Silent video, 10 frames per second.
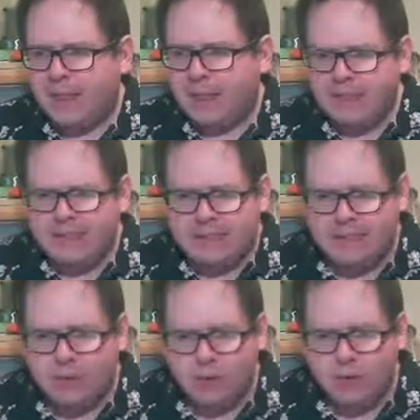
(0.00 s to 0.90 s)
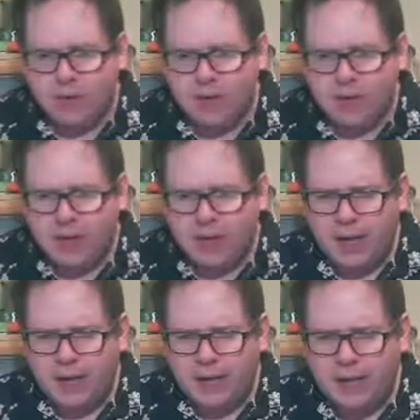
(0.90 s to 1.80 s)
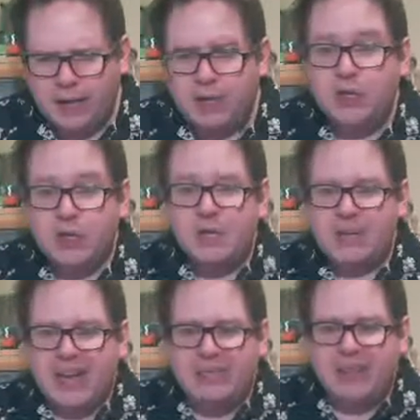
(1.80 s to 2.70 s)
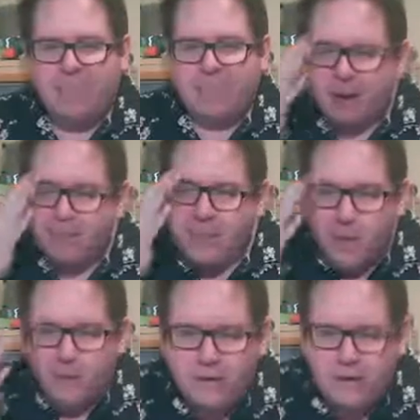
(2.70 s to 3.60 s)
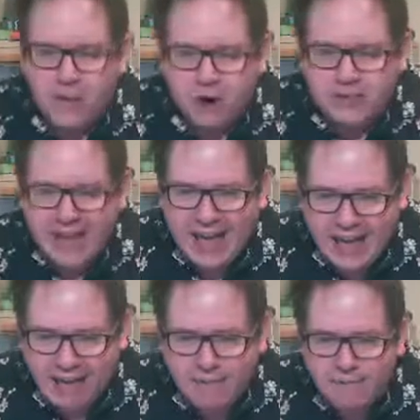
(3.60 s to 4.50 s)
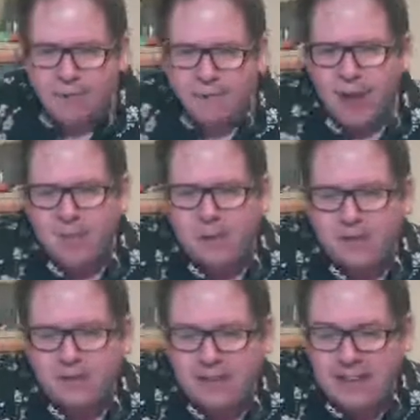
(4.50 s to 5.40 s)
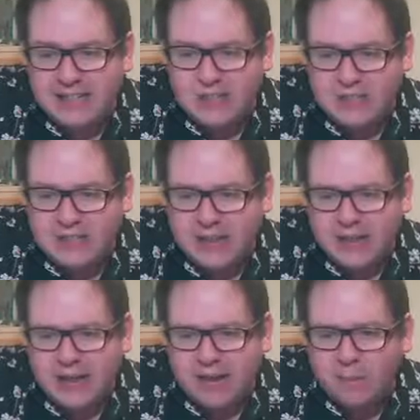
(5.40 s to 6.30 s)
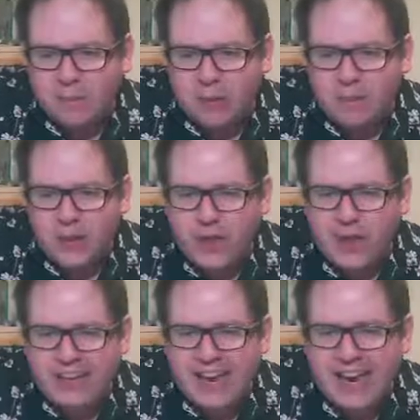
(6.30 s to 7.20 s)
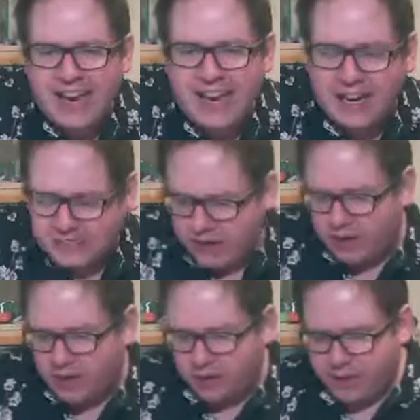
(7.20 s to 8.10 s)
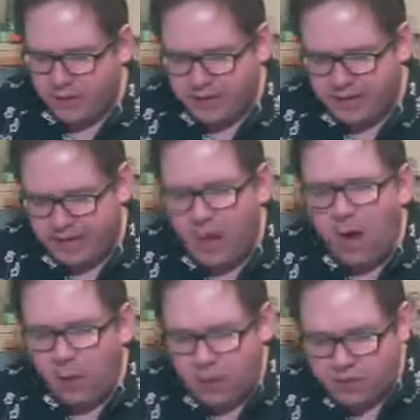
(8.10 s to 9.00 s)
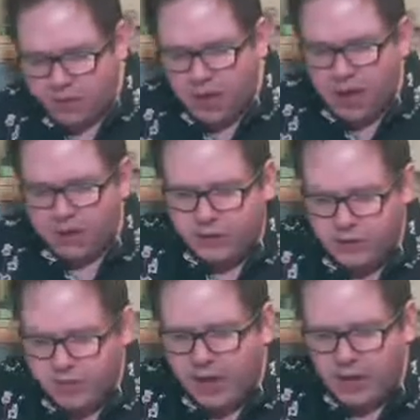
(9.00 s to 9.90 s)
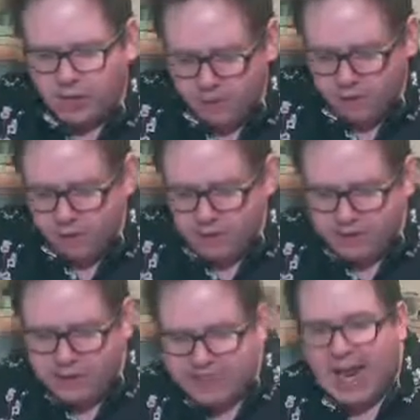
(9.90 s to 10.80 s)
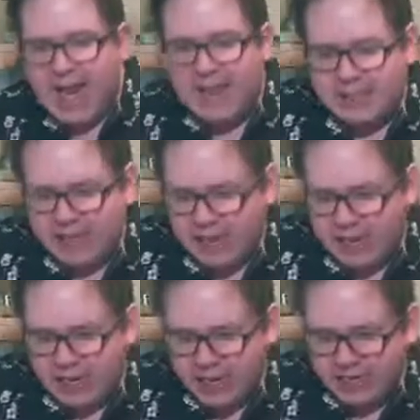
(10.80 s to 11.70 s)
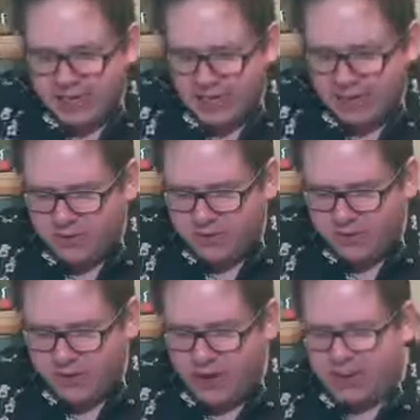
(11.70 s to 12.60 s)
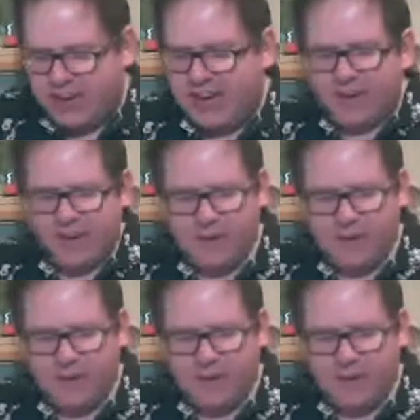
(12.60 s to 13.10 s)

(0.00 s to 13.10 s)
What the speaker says: Disney songs, I guess. Next number. We've got Hev by Above Lizard was in the chat with number 13. Let's go to number 13. A 1, a 2, a 3, 4, 5, 6, a 7, 8, 9, 10, 11, 12, 13.